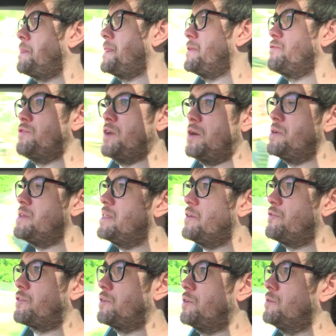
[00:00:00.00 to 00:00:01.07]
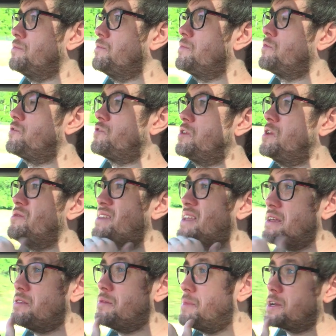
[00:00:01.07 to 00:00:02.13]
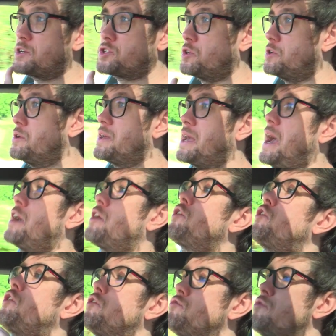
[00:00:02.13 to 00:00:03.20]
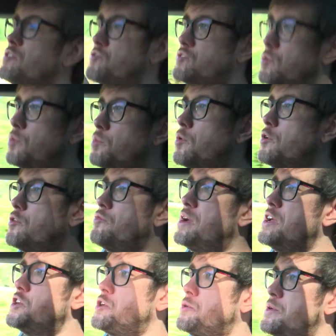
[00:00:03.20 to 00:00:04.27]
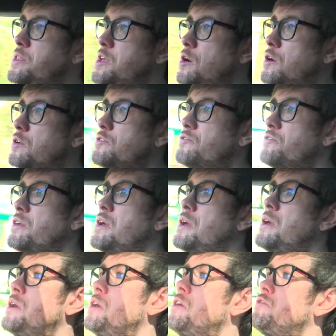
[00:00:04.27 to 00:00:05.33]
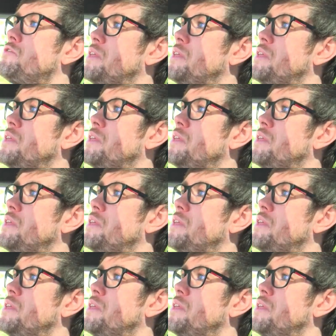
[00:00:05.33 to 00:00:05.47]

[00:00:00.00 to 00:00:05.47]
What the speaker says: Very difficult. So you need to make sure you get a good risk to reward ratio in the odds, so